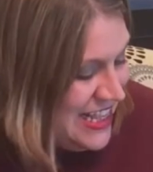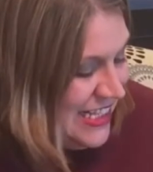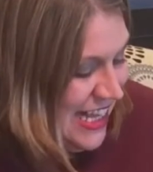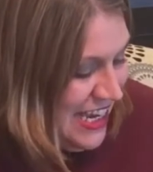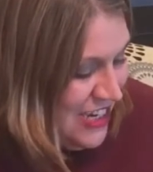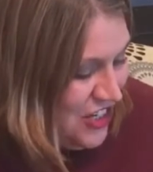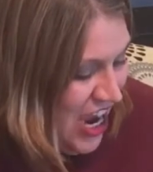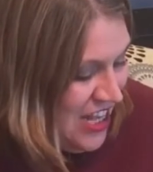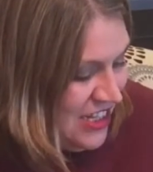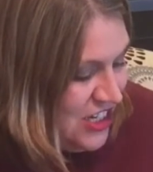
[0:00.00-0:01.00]
The second
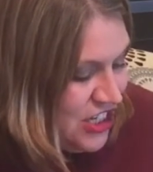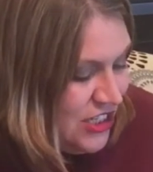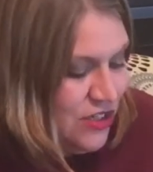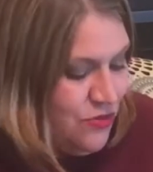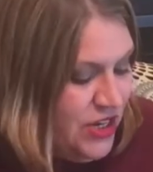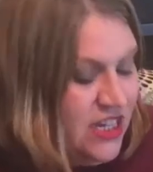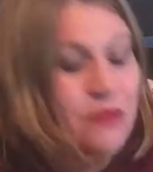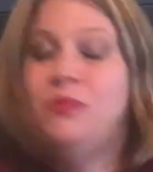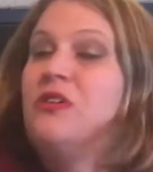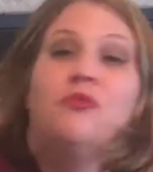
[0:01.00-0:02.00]
challenge is to read
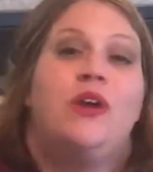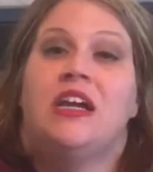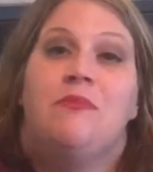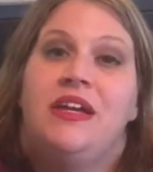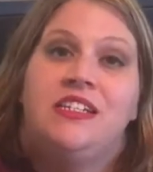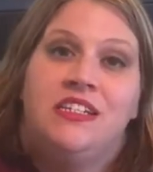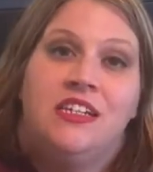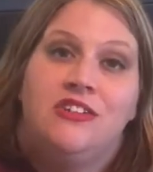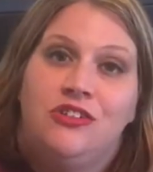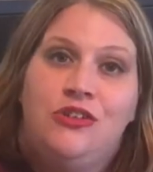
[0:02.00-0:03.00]
a book
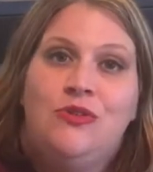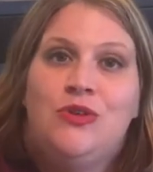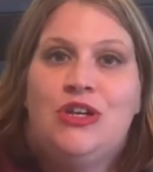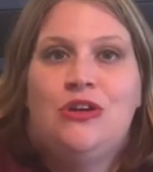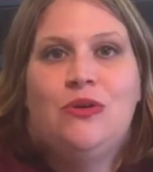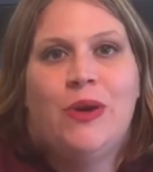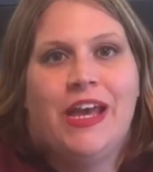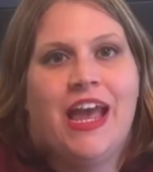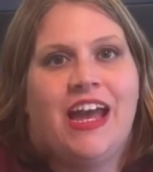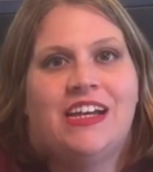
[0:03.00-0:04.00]
recommended to you,
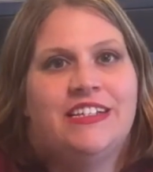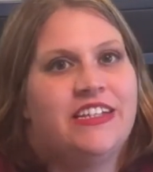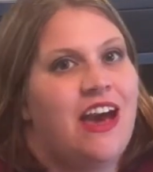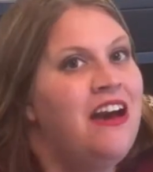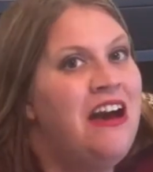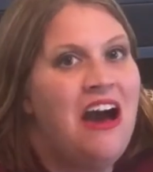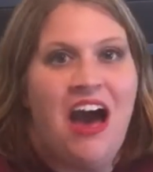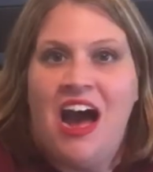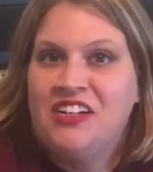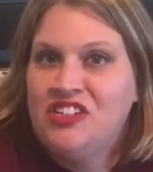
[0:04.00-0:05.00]
and
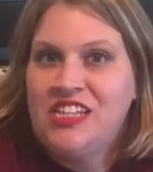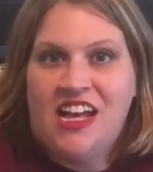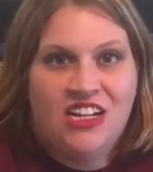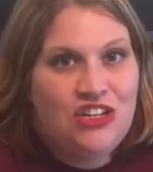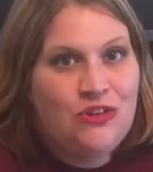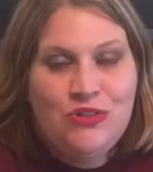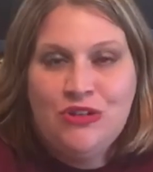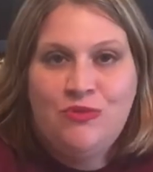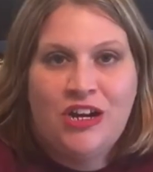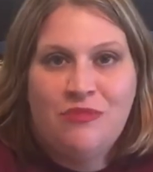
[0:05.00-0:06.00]
I just had a
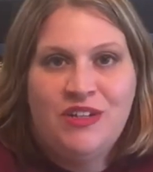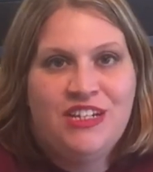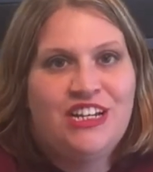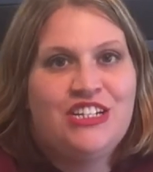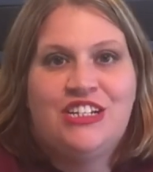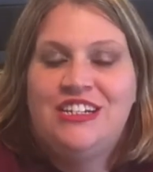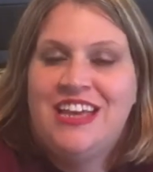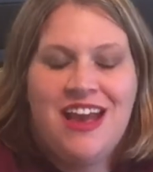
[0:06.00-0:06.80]
YouTube recommendation.